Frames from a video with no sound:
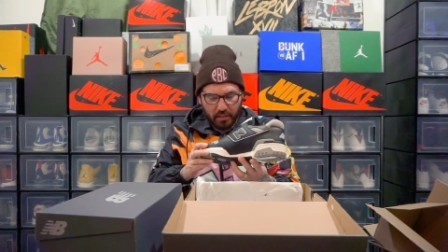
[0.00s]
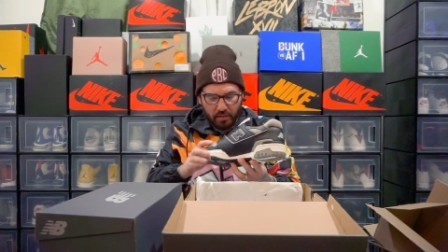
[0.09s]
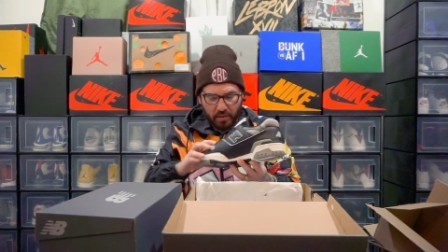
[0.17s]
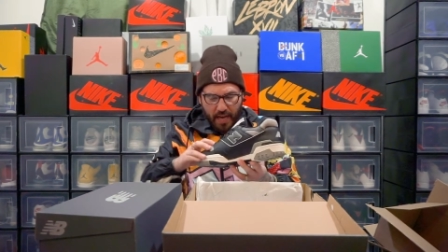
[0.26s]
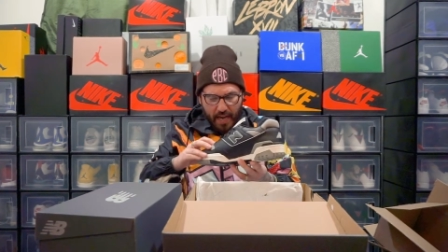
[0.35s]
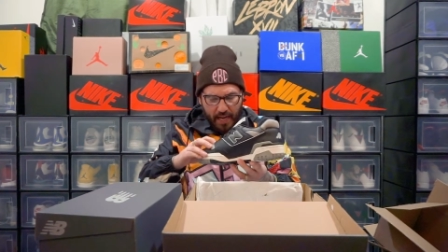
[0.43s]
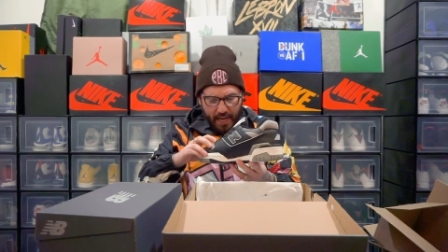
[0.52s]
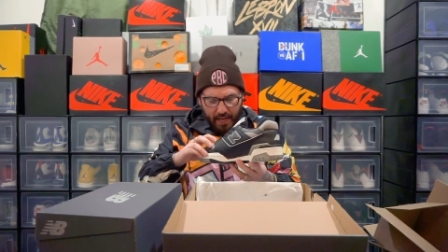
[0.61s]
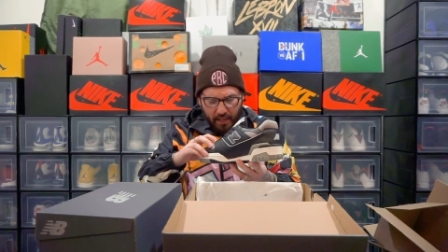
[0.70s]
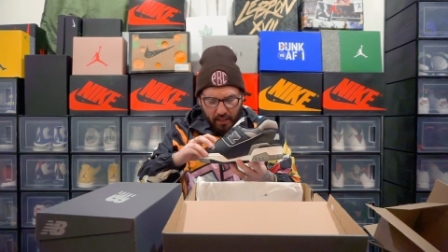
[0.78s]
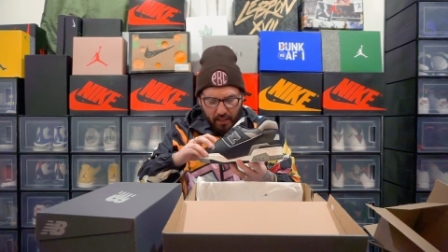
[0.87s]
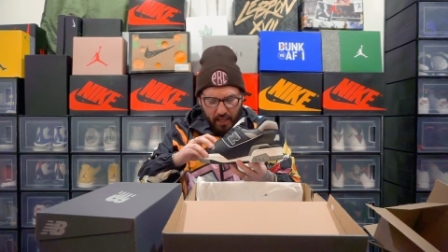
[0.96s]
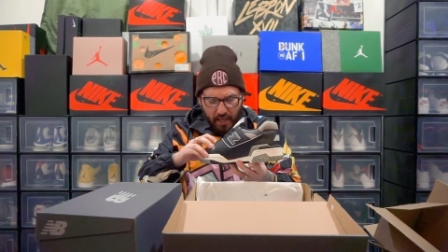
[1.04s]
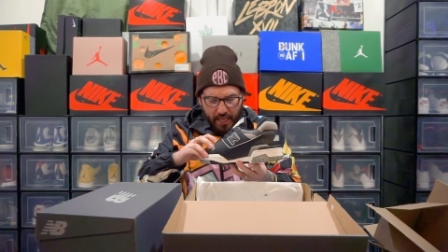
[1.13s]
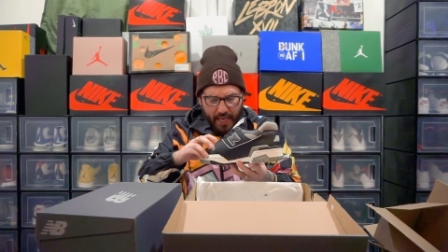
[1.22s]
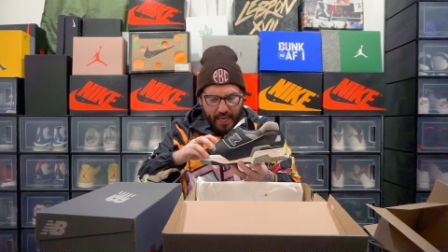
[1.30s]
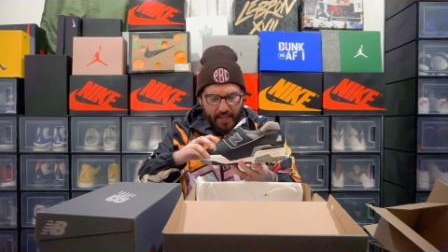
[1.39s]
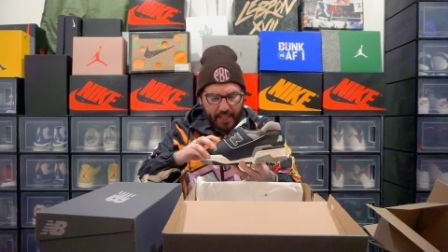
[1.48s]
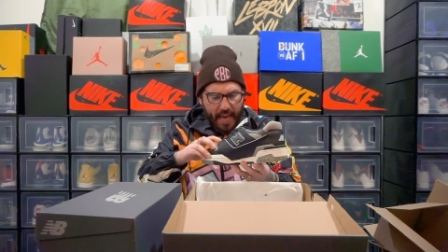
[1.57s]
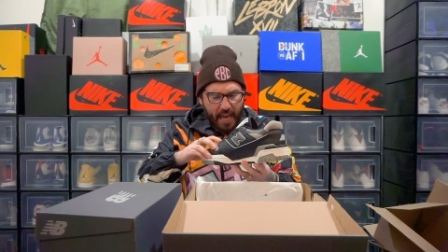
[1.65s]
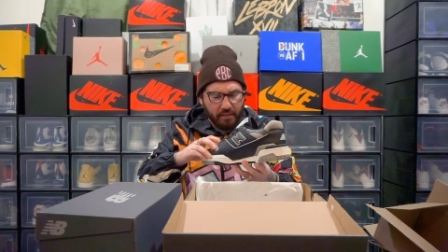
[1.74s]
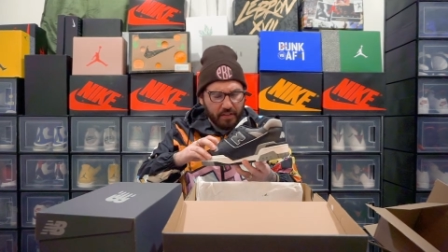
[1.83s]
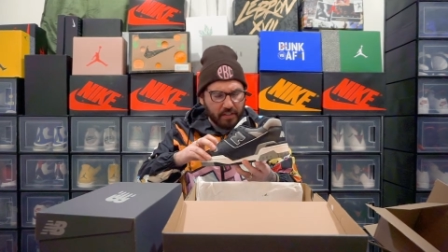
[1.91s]
You got like a
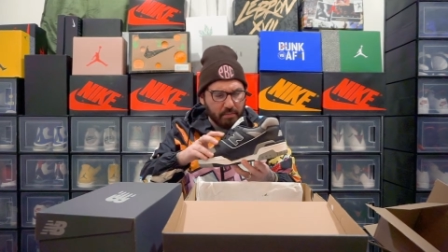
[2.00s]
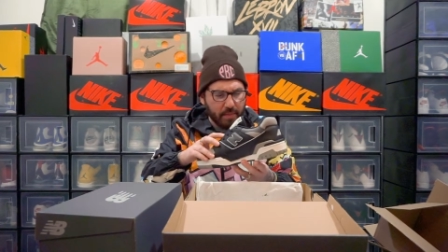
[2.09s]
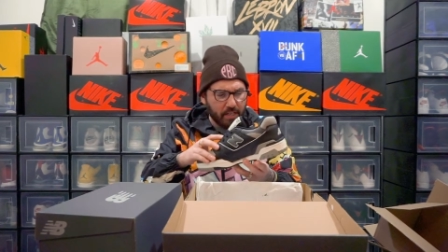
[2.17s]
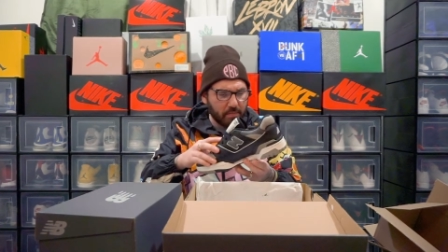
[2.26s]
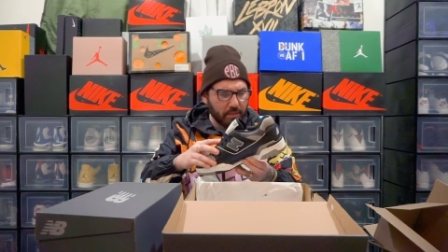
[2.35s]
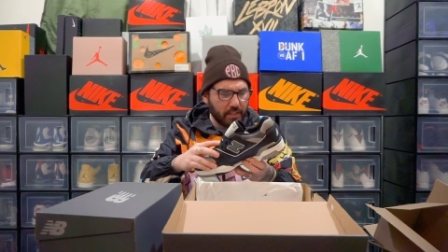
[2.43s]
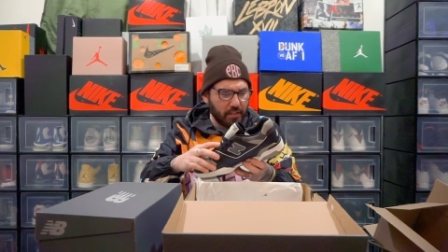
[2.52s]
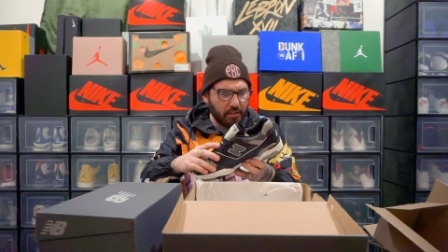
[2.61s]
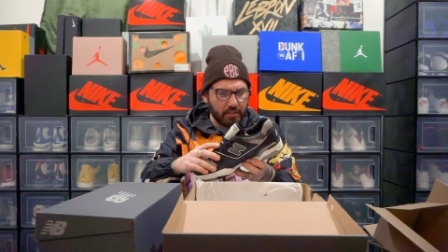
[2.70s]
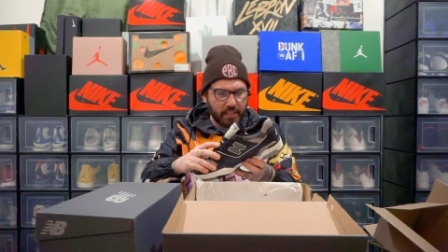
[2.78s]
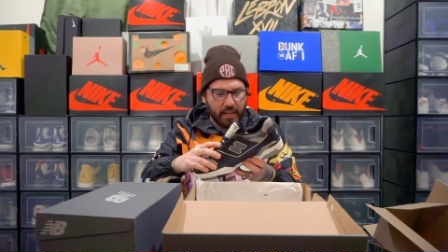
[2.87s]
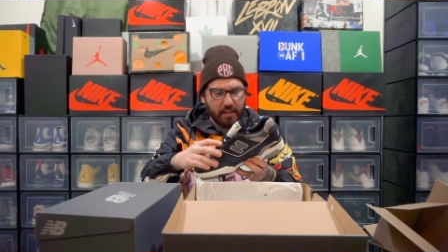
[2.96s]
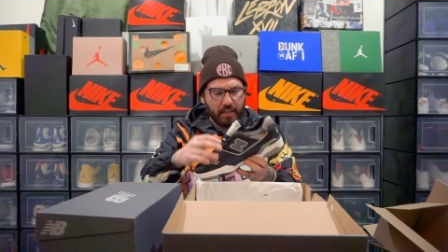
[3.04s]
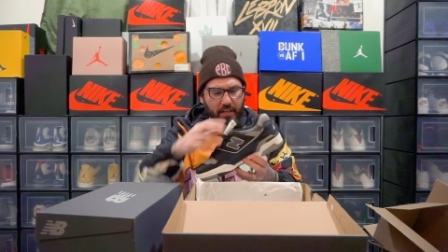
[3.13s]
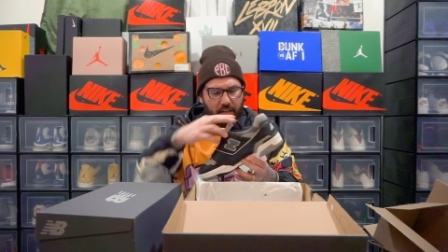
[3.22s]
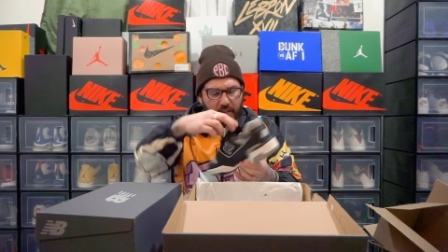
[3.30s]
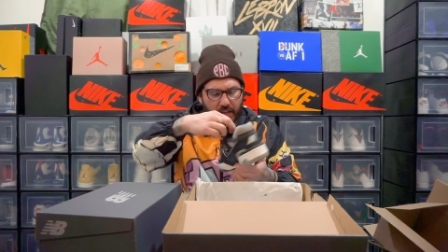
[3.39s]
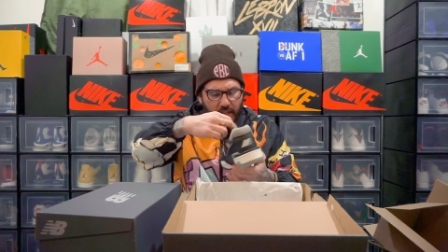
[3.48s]
canvas mesh material down here.